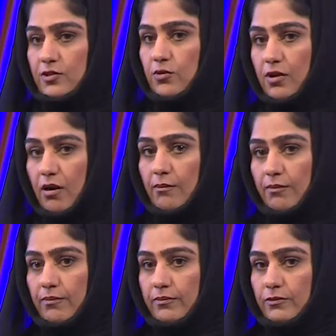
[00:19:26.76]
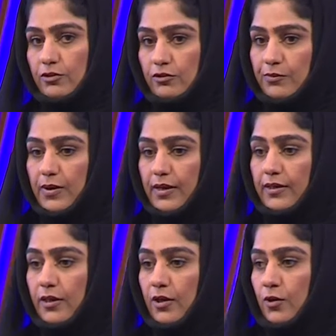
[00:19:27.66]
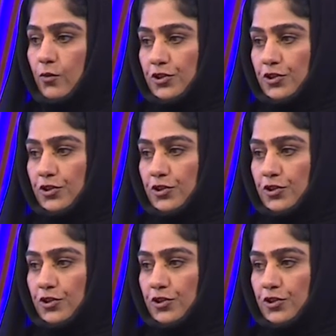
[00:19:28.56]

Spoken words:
things to come to Dubai,